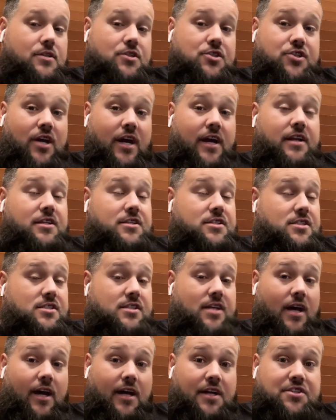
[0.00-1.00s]
Jairus'
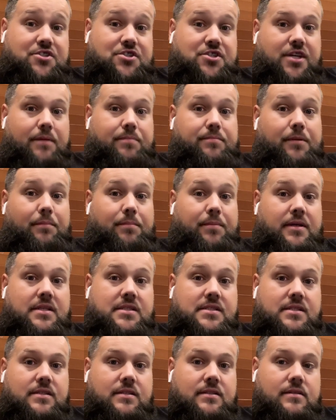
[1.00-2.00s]
heart skipped a
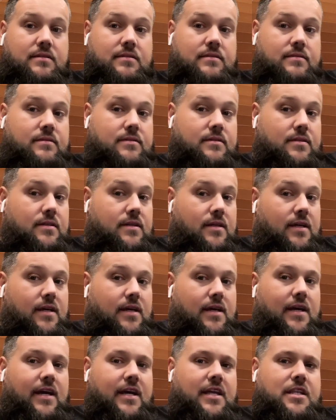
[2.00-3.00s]
beat.
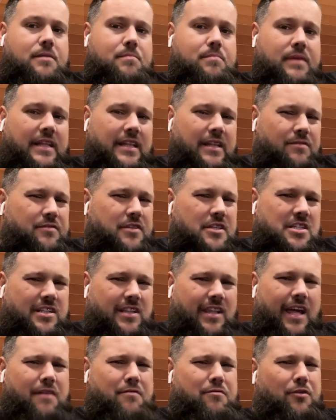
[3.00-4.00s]
In the middle of this
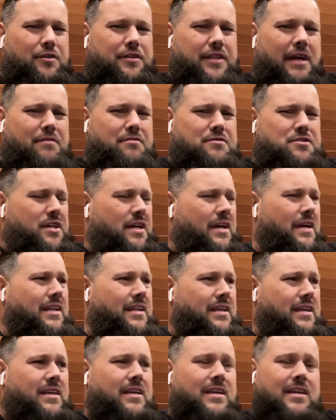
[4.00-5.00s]
life or death
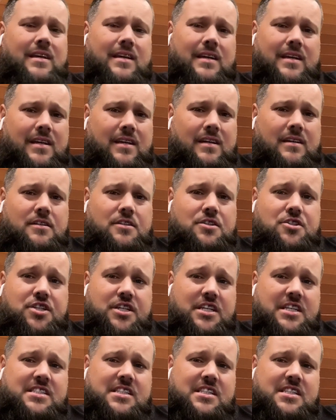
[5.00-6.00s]
journey,
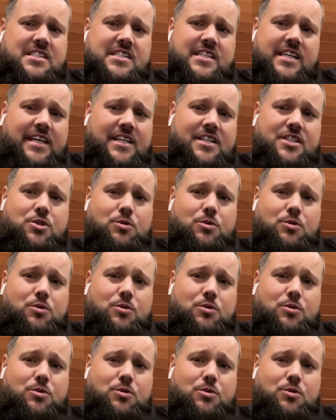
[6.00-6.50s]
Jesus turned